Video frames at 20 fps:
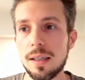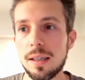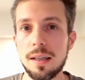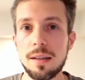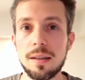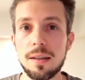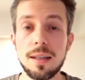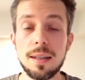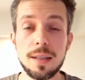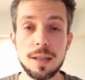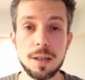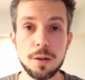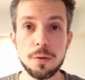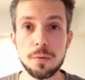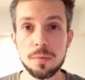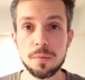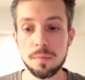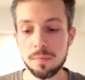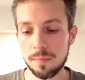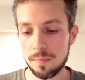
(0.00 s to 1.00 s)
And then they
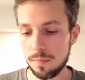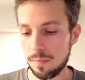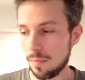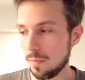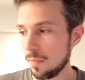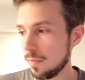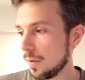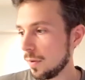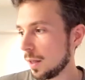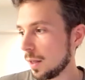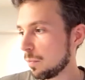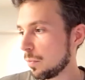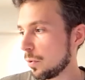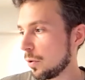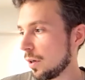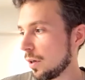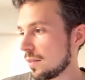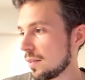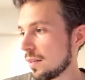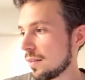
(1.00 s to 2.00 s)
own that
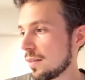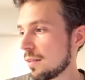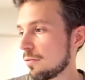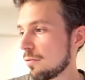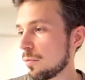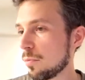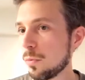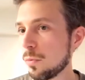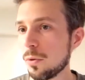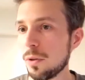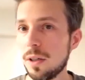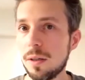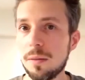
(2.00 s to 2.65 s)
process even more.